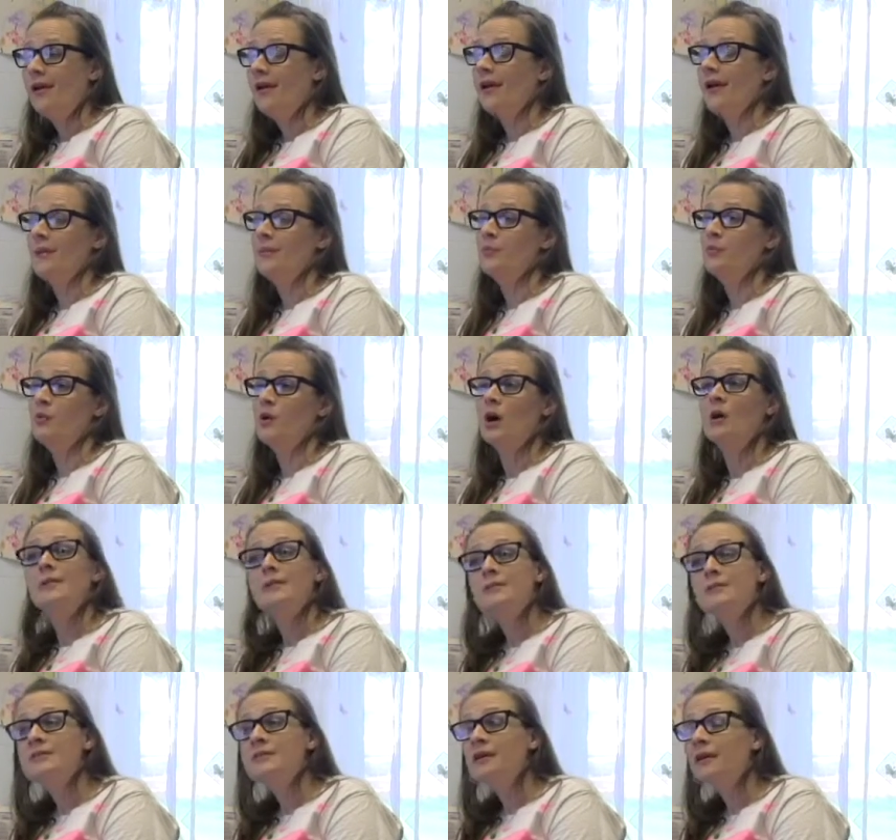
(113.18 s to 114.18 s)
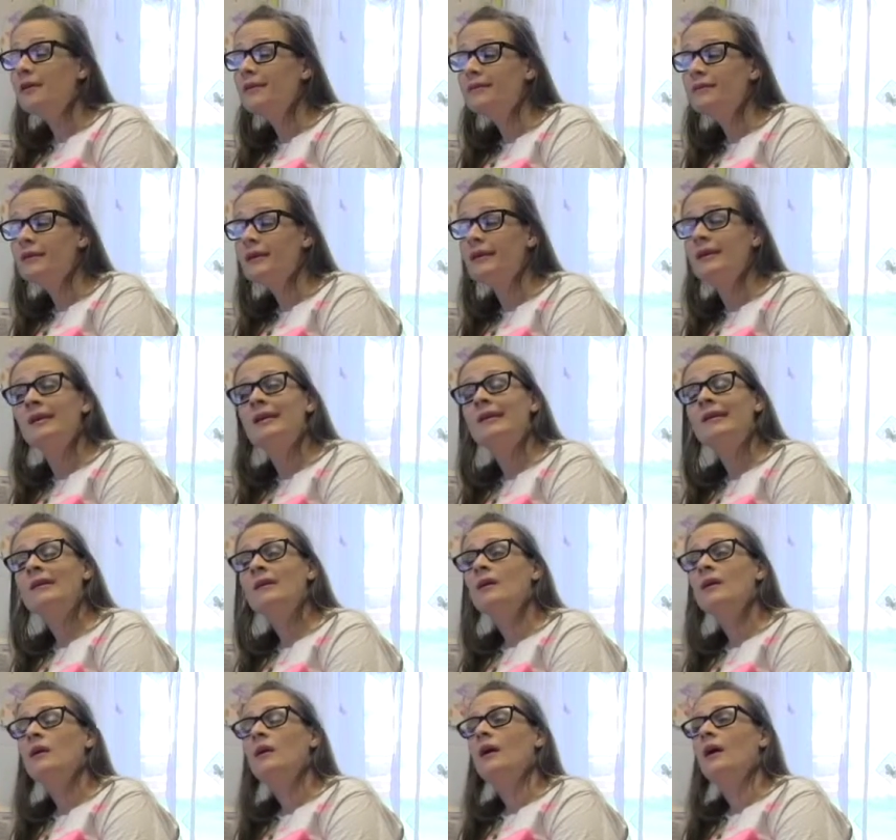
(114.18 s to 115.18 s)
and problem
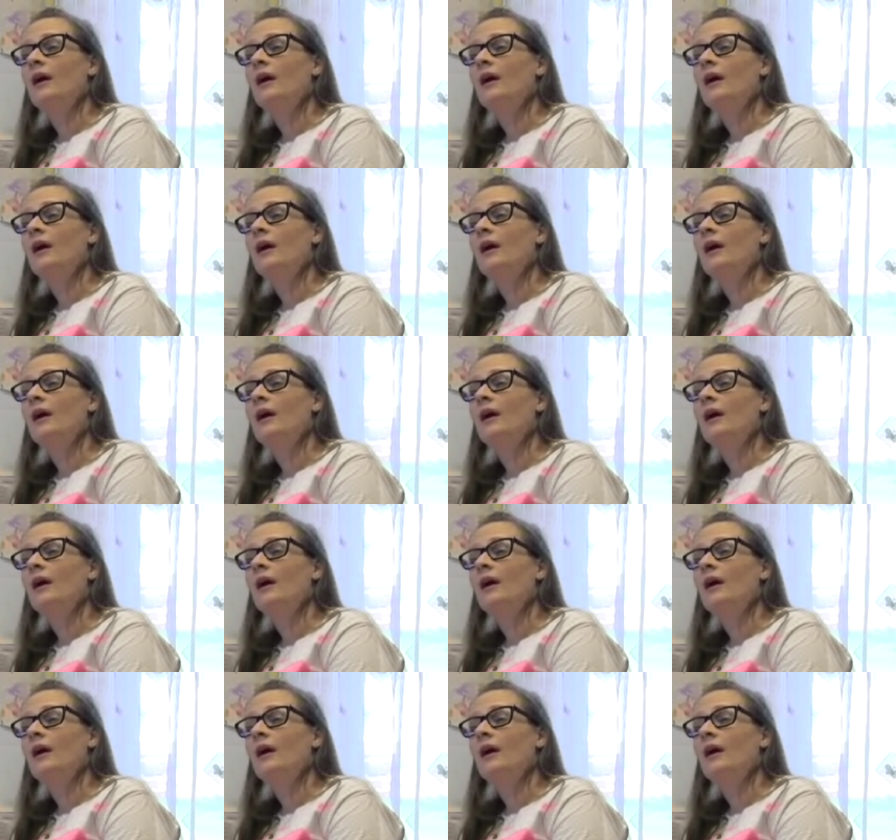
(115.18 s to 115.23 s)
solving